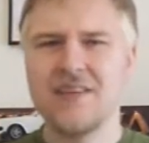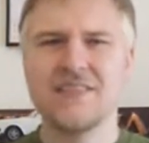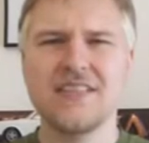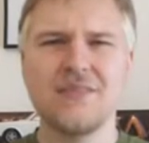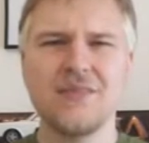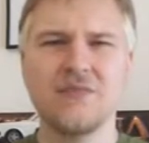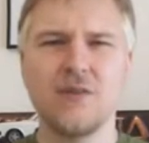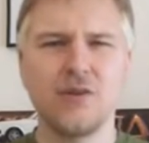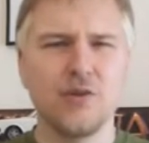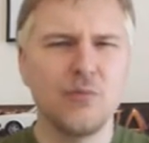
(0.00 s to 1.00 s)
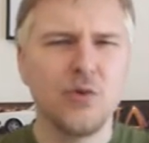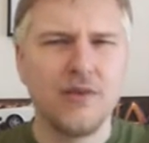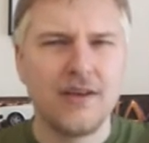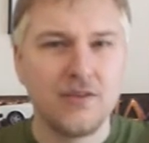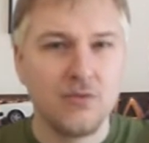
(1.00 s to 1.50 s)
The TV volume
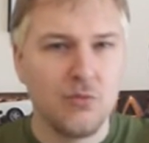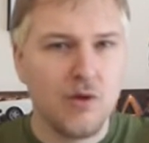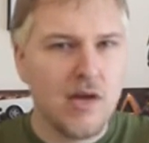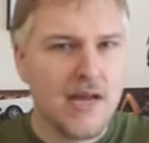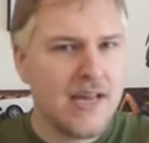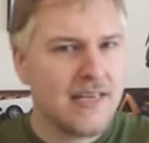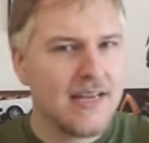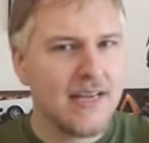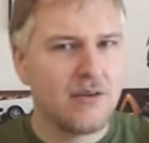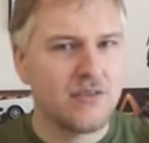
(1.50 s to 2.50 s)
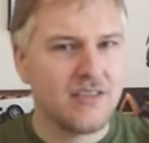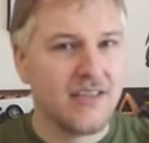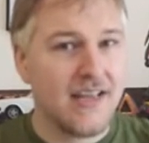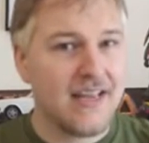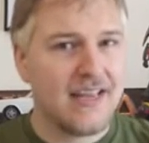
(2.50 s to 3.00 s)
cranked way down to
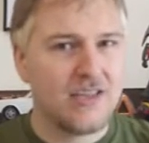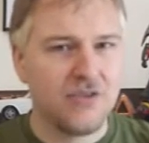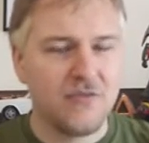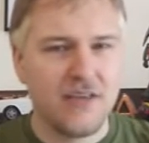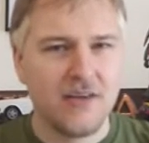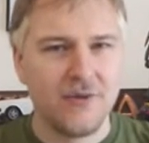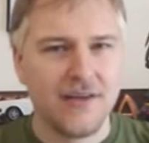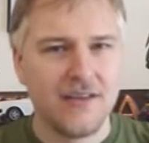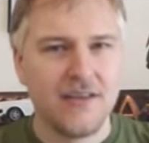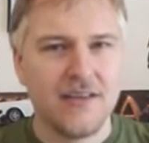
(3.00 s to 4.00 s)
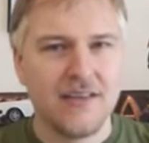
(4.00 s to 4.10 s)
the edge of hearing,